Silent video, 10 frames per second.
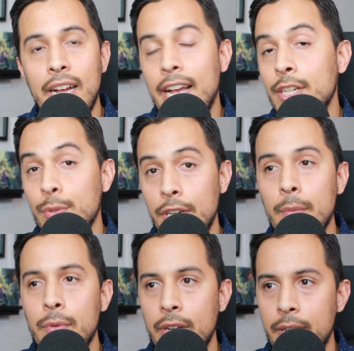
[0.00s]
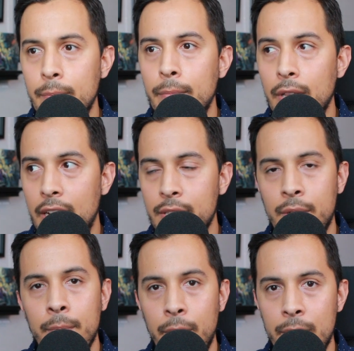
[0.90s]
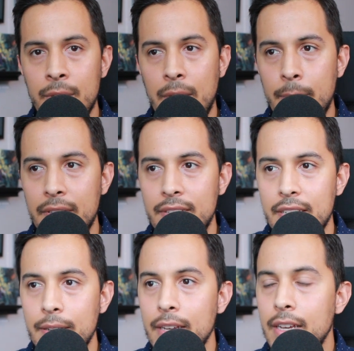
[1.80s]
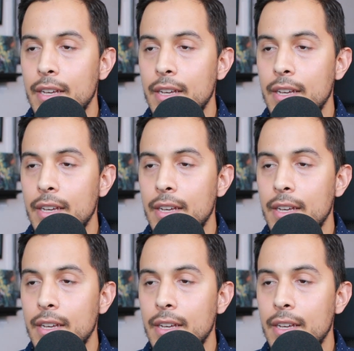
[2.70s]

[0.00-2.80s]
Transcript: I actually upgraded lots of components on my PC.